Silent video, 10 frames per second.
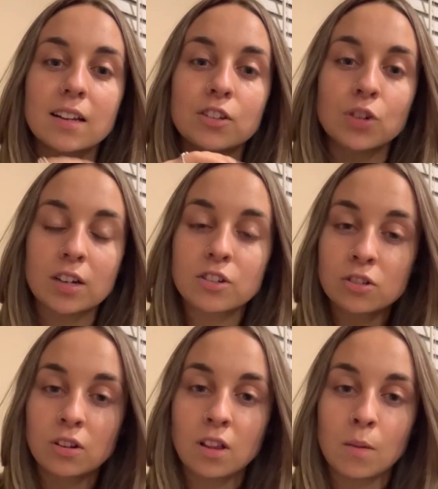directors
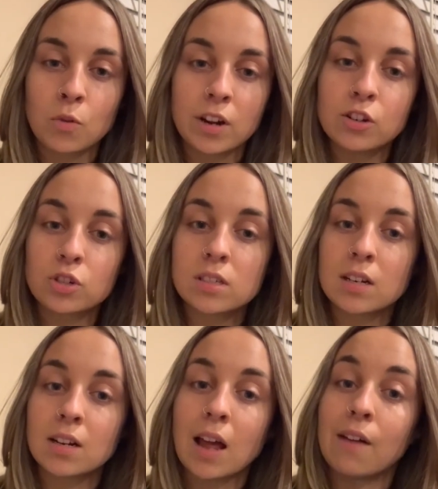are a lot more
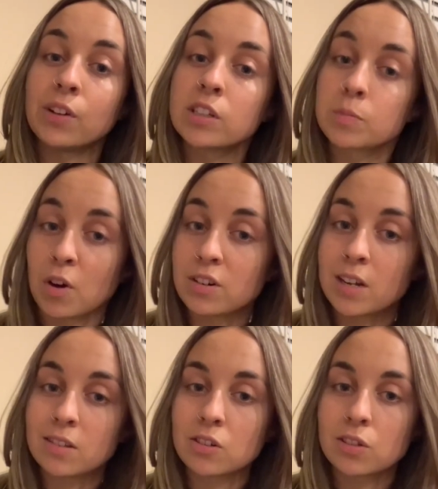interested in having smart
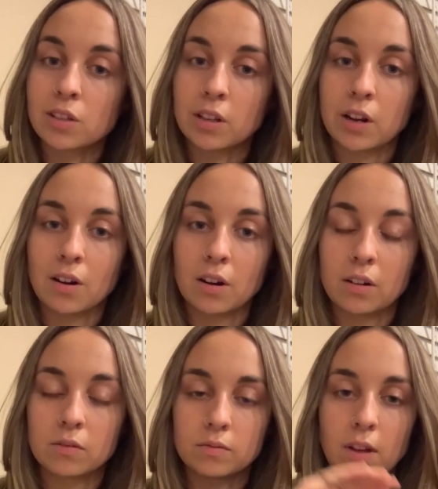dancers than they are
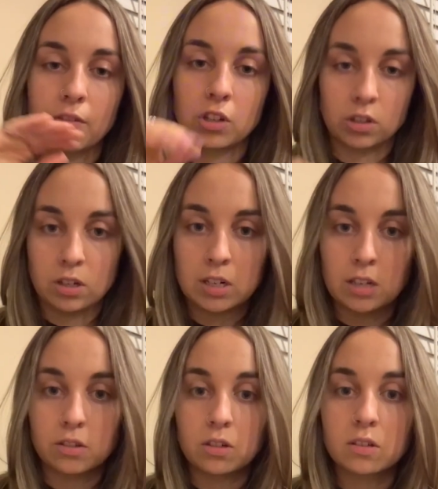having good
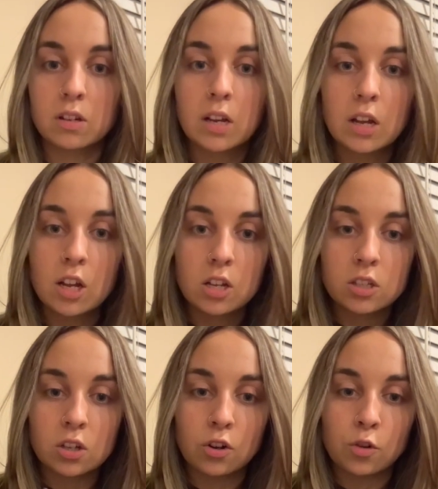dancers.
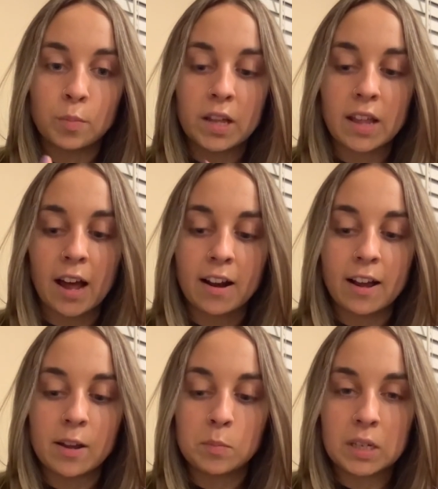So by that
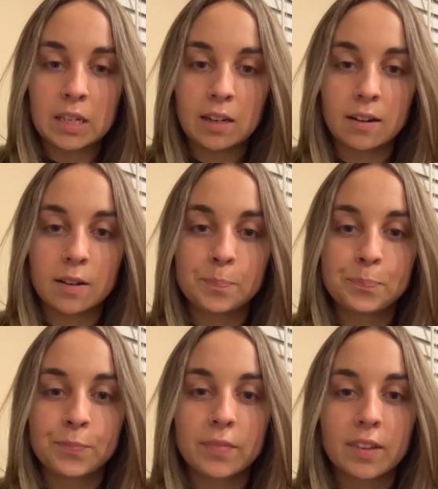I mean
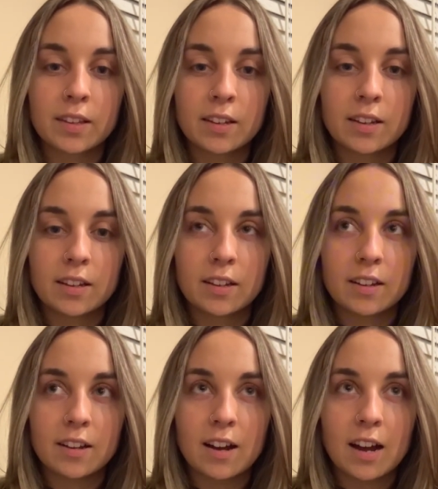
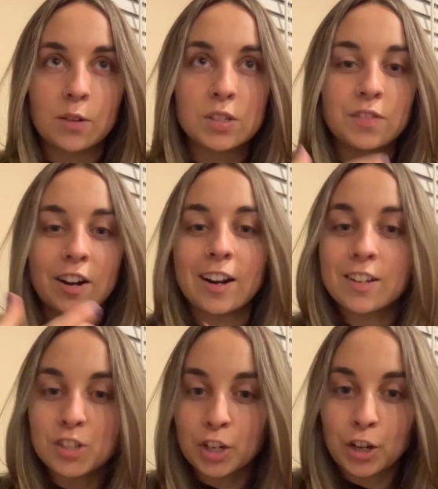I was very
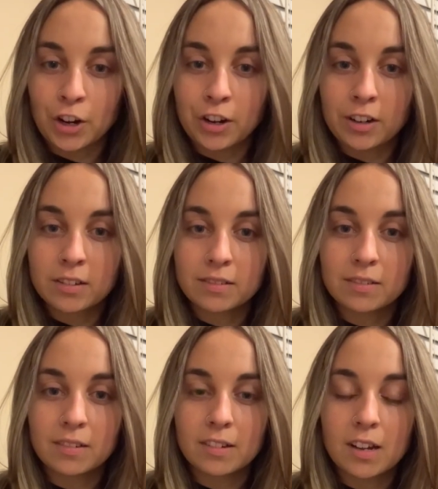insecure
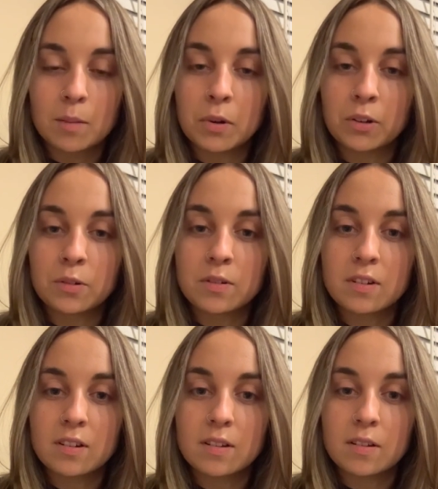about
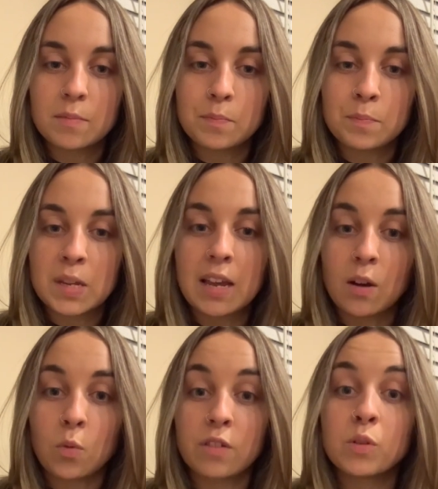
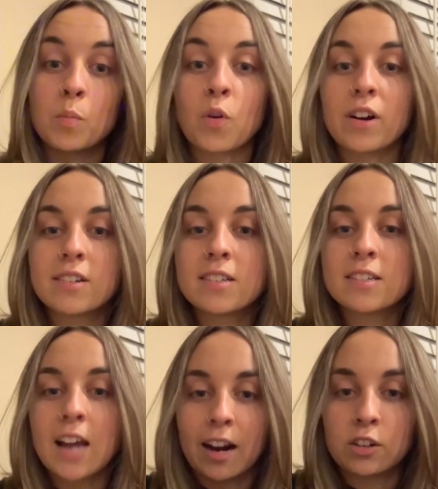being one of the more
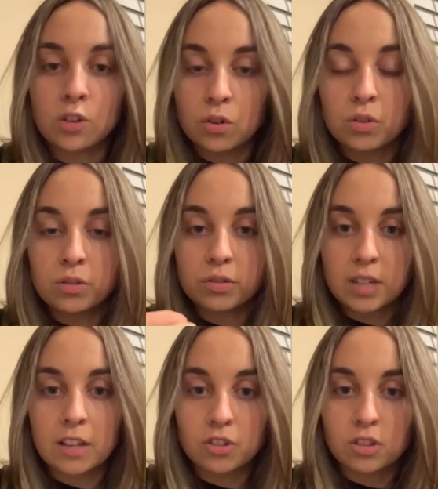technical
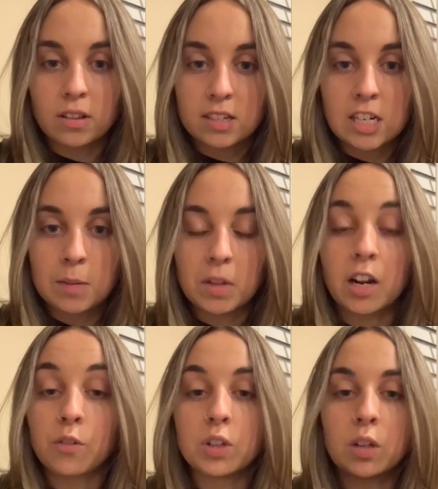dancers on the team. Like
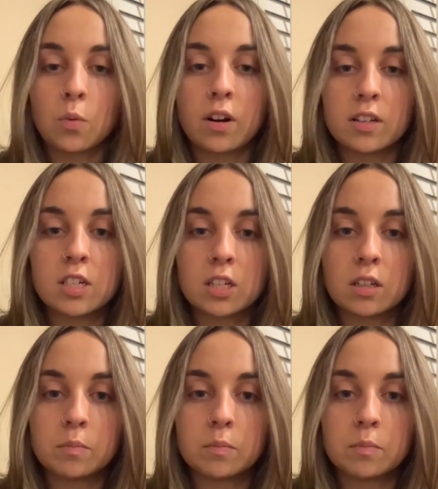I really wanted to